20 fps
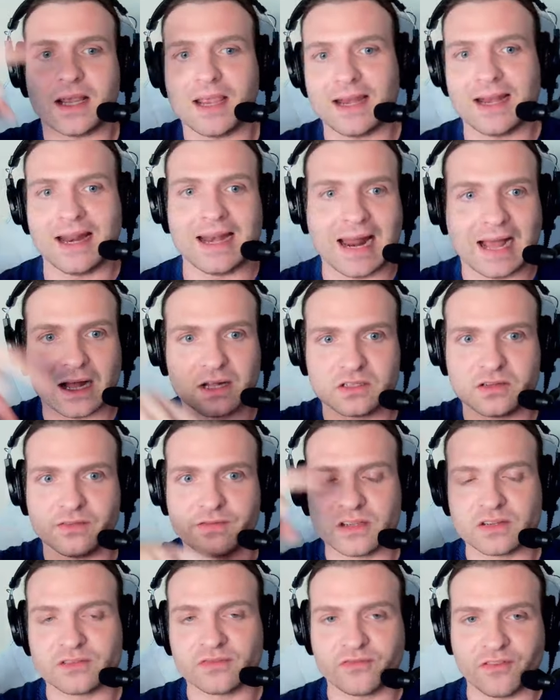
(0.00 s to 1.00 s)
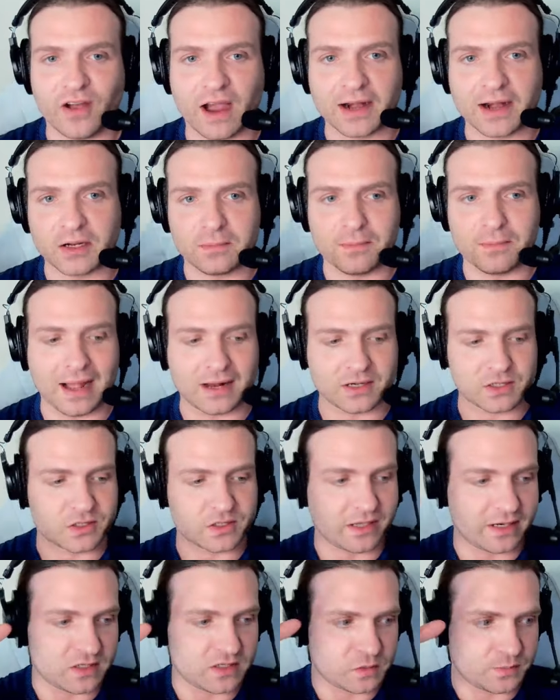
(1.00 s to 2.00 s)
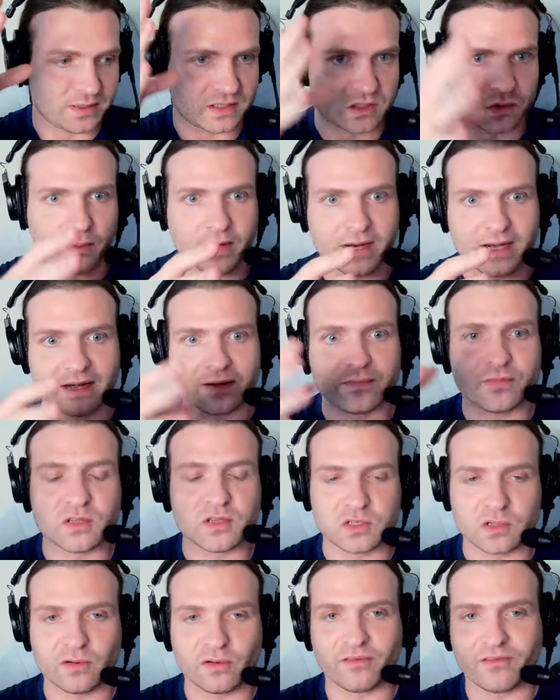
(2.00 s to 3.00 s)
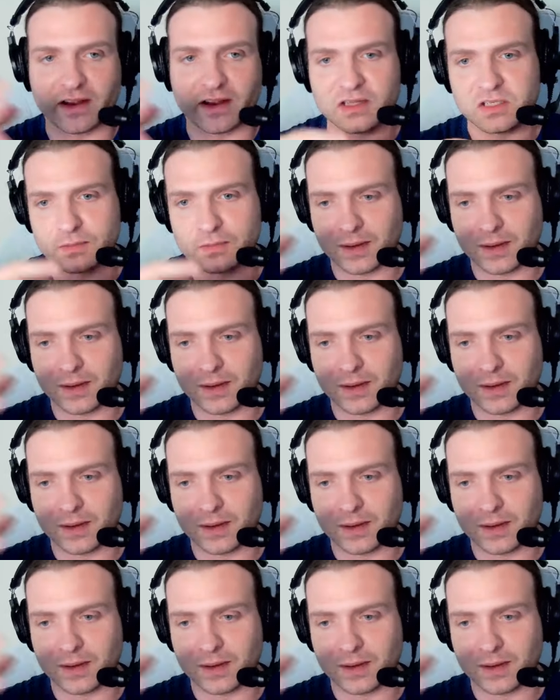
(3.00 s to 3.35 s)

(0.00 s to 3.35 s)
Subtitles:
in and out of this final match that is between the two friends,